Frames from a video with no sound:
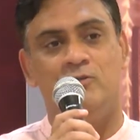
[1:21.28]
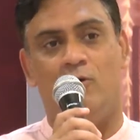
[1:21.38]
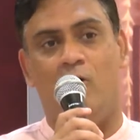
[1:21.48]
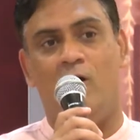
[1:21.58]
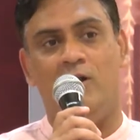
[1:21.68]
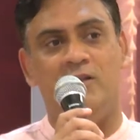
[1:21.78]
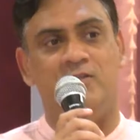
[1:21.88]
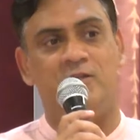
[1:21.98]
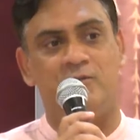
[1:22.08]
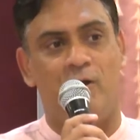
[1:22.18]
So all
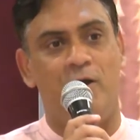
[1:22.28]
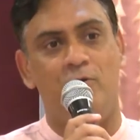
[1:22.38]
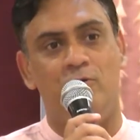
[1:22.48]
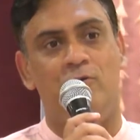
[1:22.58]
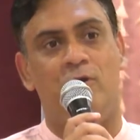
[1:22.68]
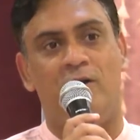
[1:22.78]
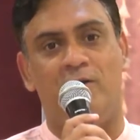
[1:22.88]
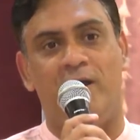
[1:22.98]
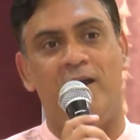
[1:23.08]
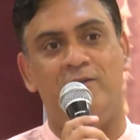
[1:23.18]
this is going to
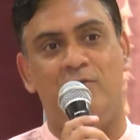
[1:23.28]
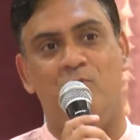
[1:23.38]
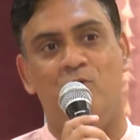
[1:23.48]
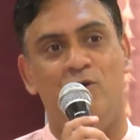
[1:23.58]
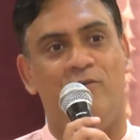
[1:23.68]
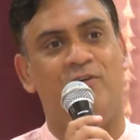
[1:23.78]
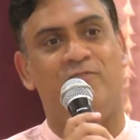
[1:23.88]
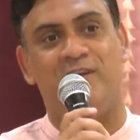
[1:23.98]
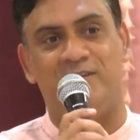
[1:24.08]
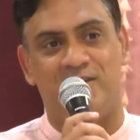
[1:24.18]
create the mood of the
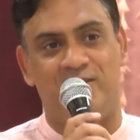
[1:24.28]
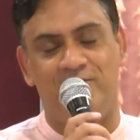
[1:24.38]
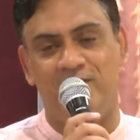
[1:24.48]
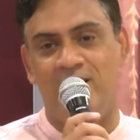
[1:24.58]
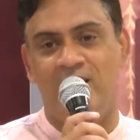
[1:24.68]
festive.